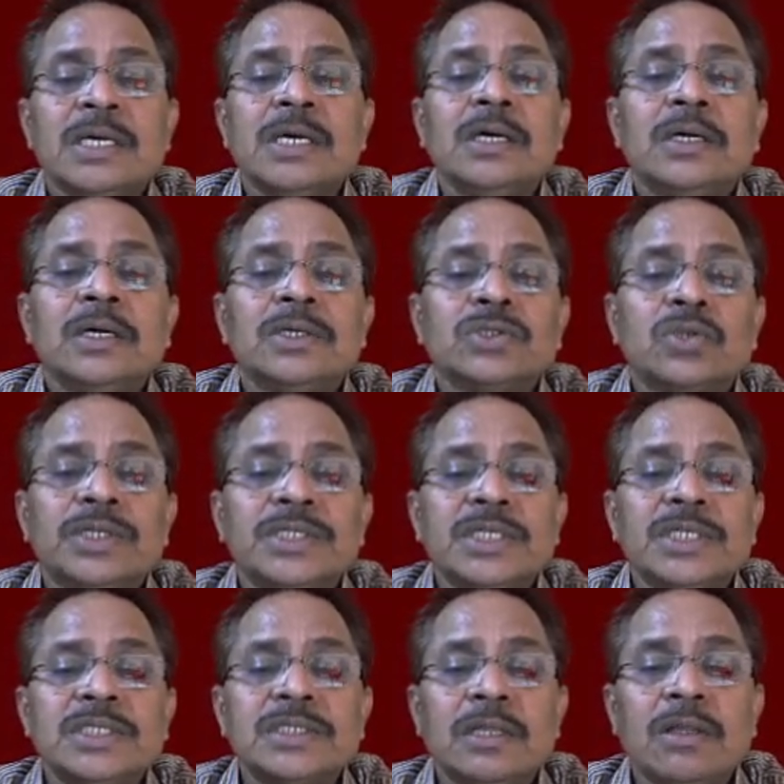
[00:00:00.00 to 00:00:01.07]
So this
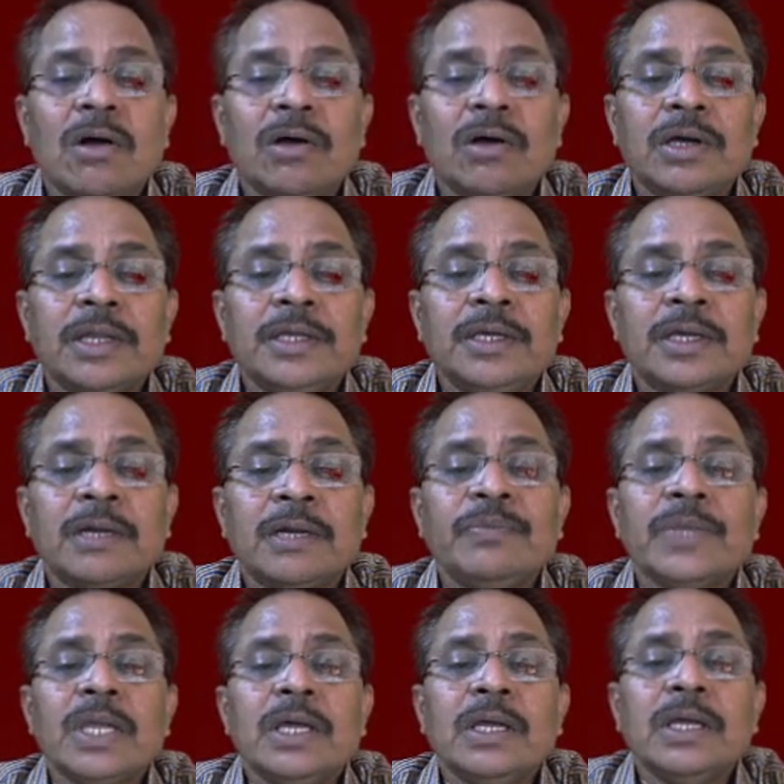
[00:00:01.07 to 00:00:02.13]
is longer here.
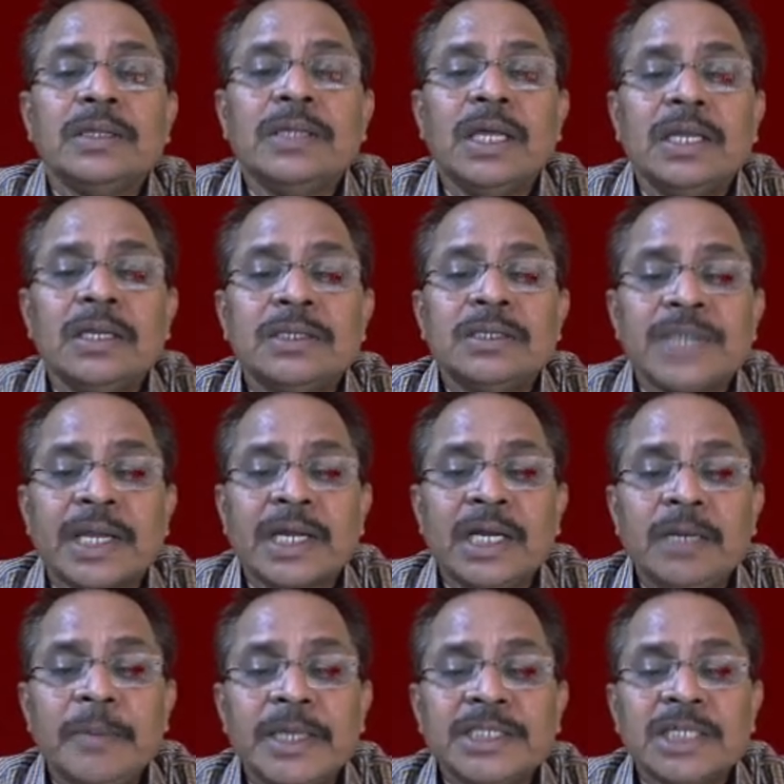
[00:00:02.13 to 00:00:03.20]
Then second
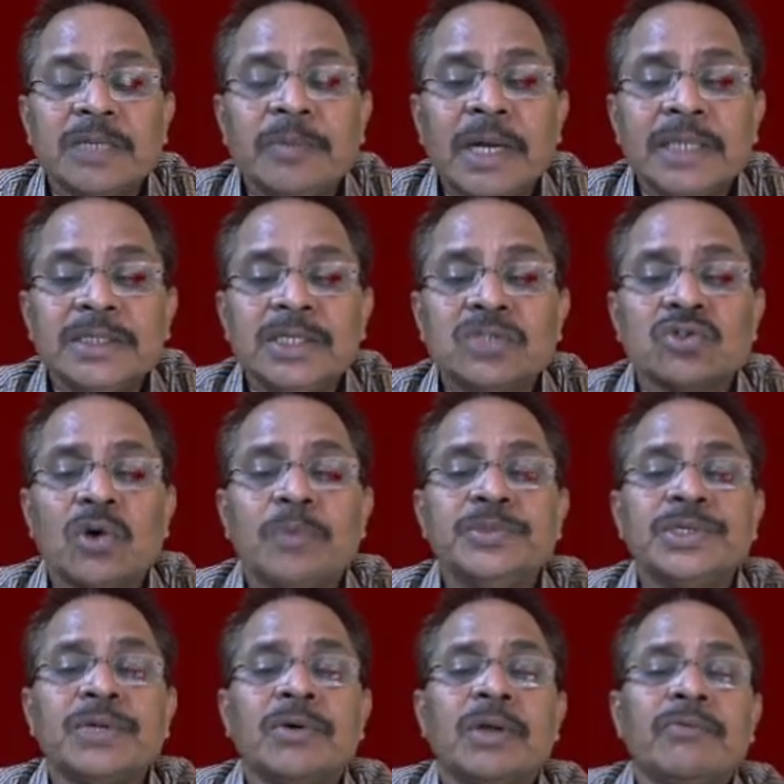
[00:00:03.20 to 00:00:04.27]
measured by this
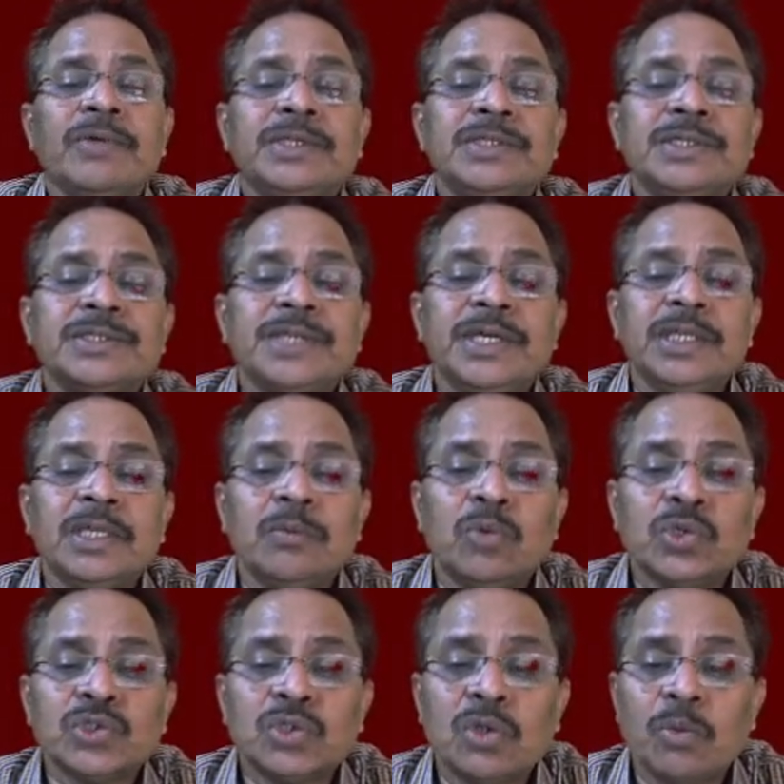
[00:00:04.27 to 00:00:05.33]
observer, which is in the
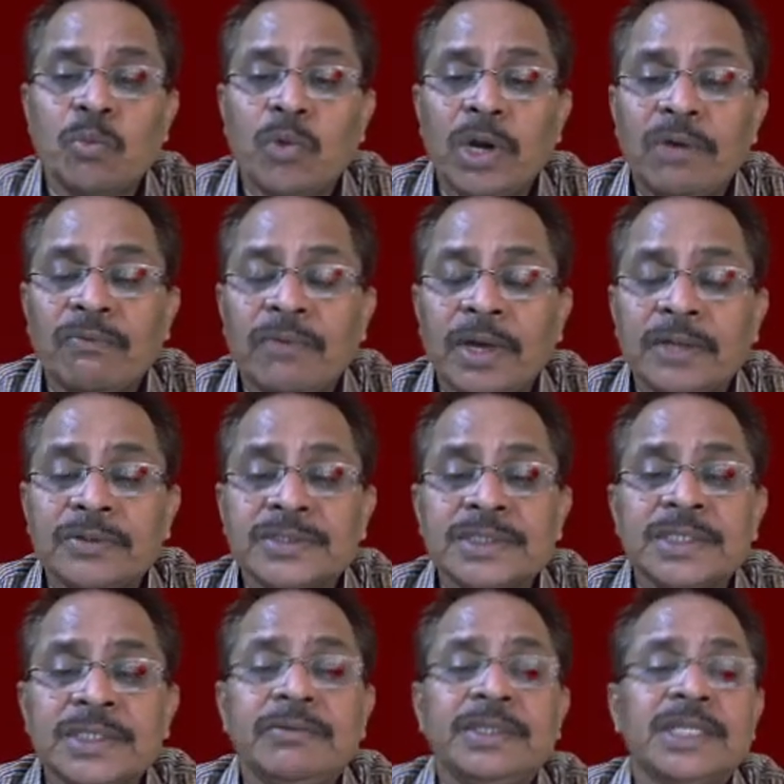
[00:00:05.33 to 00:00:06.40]
motion of 0.5
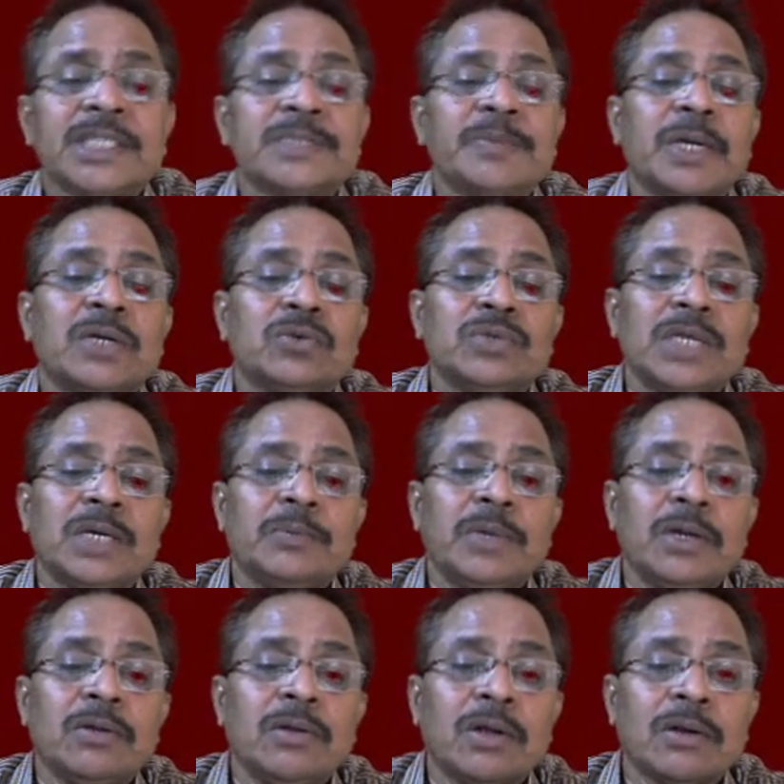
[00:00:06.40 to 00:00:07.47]
c with respect to that
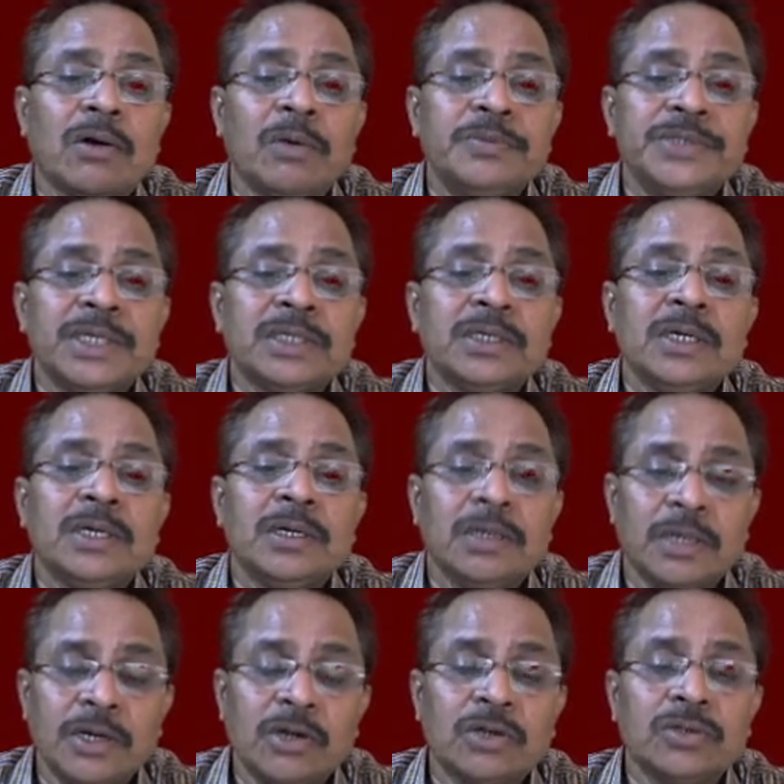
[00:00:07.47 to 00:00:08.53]
particular object,
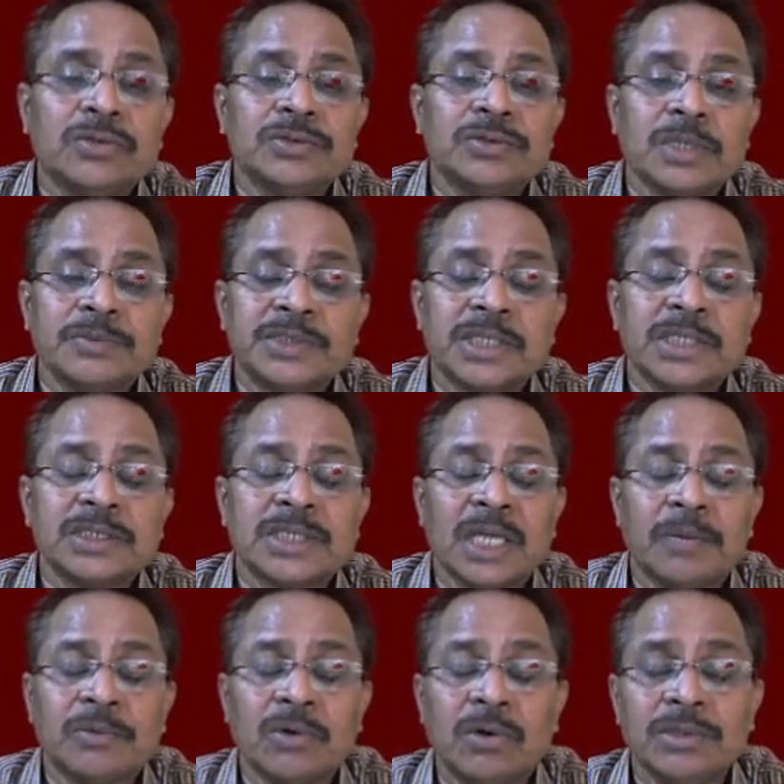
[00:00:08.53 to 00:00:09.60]
radioactive substance
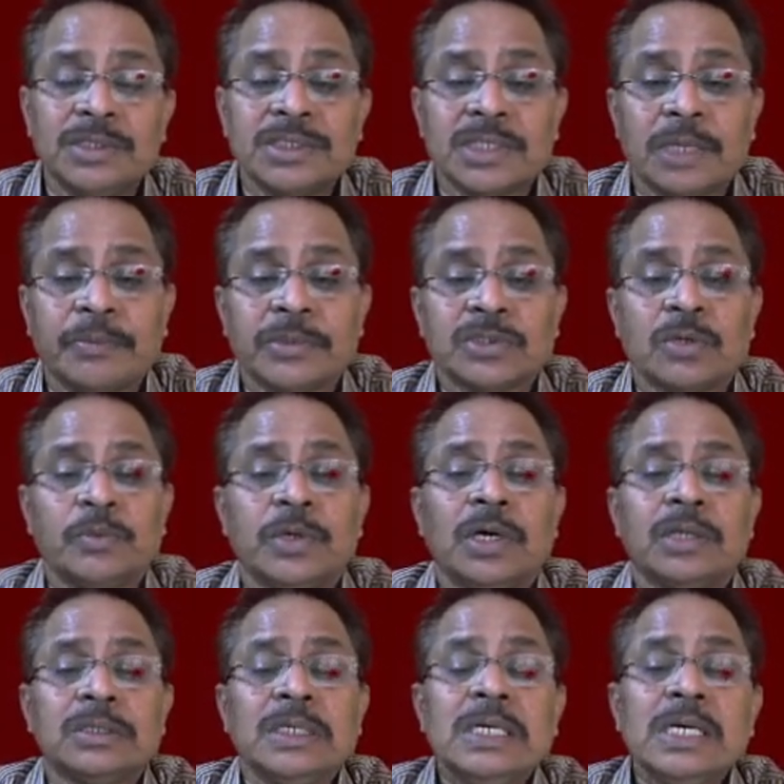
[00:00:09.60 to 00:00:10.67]
kept on the surface of
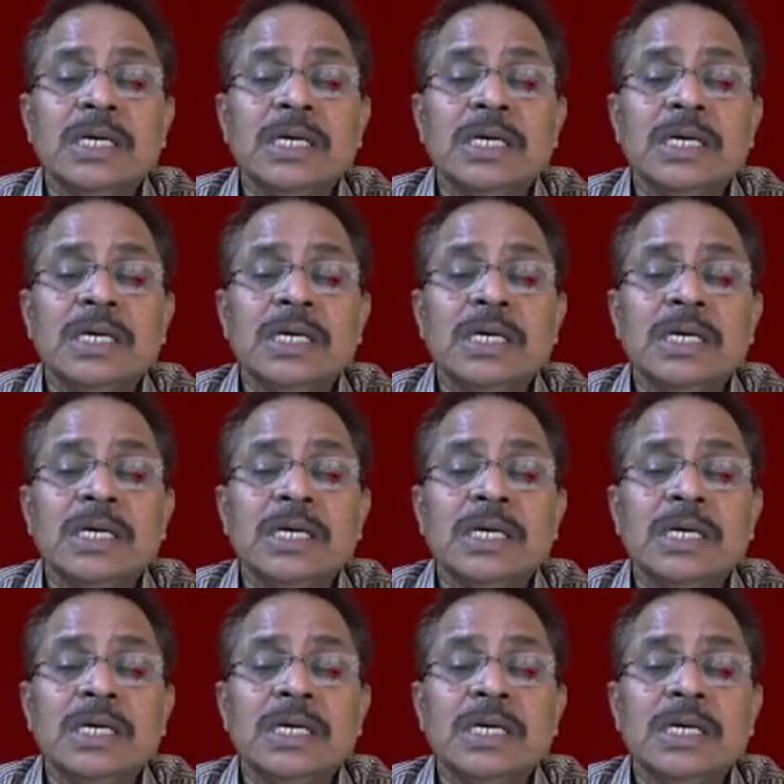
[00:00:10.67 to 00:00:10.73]
Earth.